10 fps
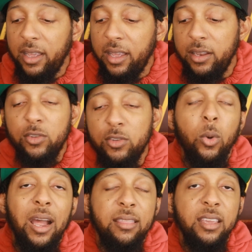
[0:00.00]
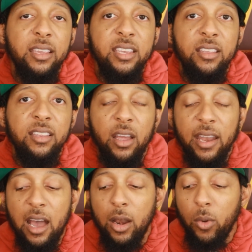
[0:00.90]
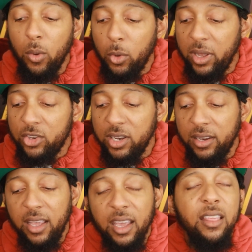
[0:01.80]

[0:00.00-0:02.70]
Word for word: And so I think he's an honorable mention.